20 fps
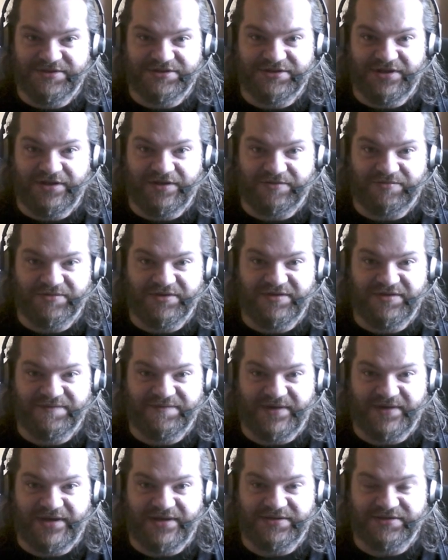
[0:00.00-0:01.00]
Three
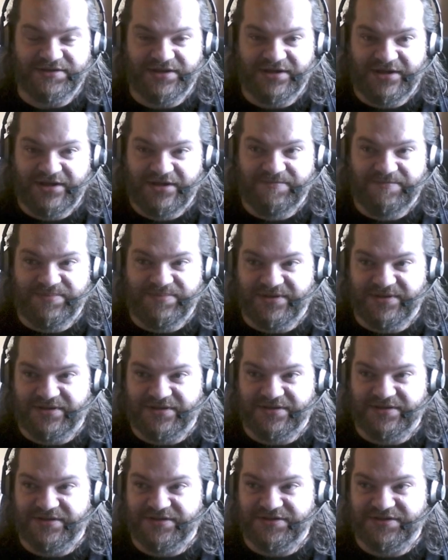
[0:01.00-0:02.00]
fans,
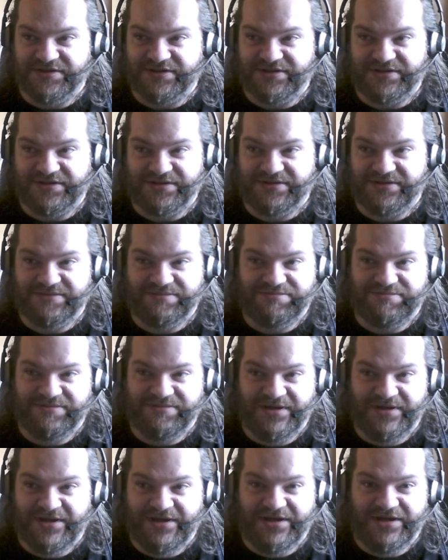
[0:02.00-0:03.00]
because
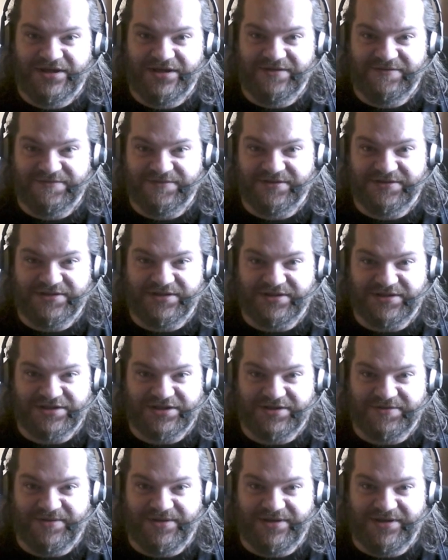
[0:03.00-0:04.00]
even the
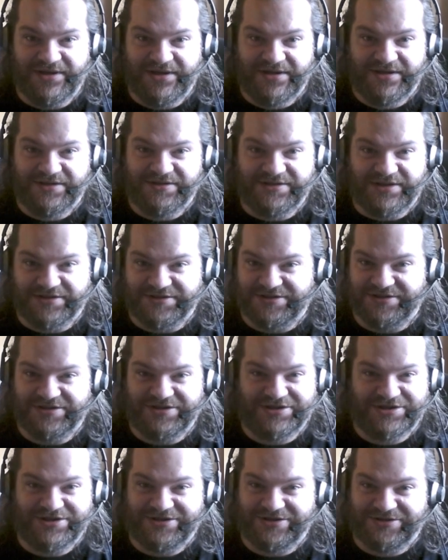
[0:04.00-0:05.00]
dictionary doesn't
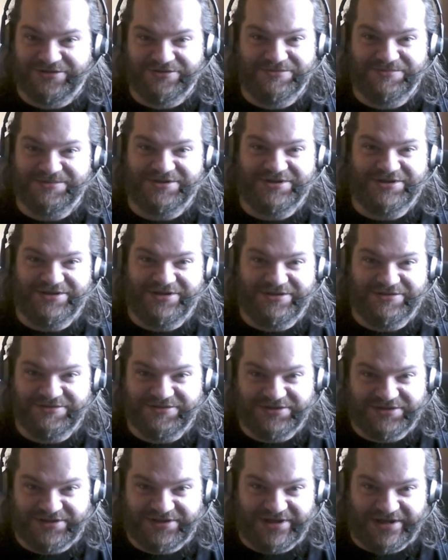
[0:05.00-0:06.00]
stoop to
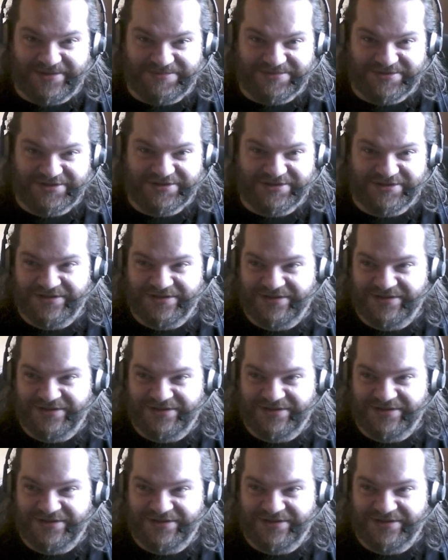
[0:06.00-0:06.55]
those depths.